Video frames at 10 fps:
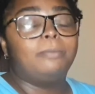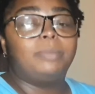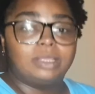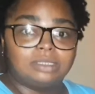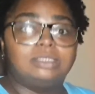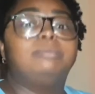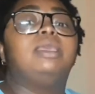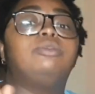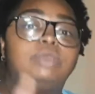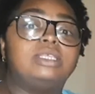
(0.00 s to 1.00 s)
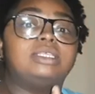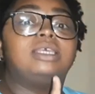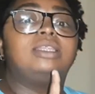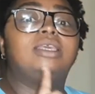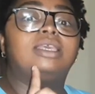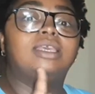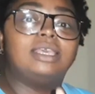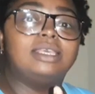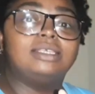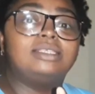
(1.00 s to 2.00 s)
But the main reason
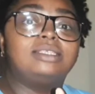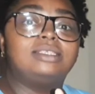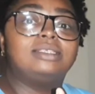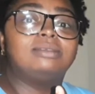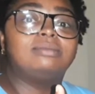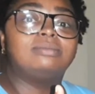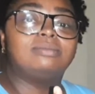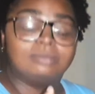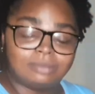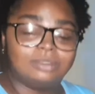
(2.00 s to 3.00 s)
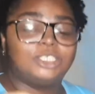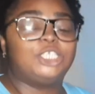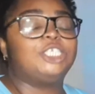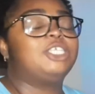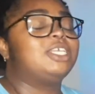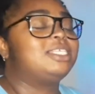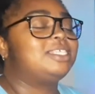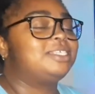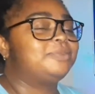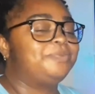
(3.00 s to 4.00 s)
is
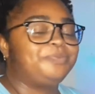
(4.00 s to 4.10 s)
Jesus.